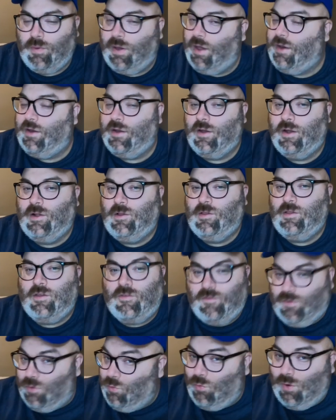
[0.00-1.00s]
But
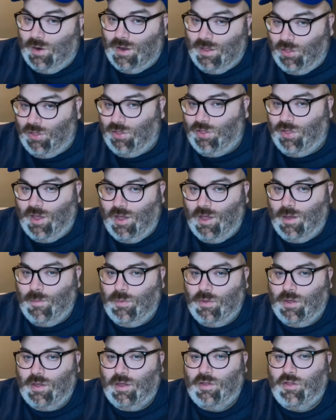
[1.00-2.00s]
if you want to
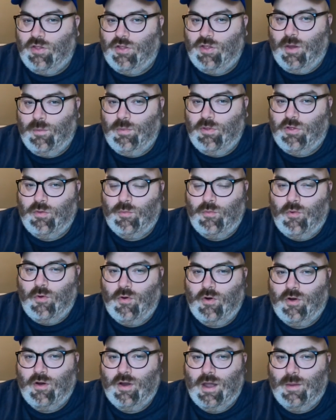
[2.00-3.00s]
sub and sub some
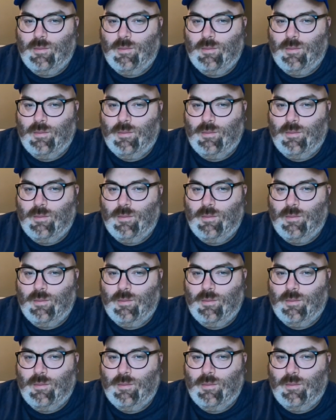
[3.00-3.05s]
more,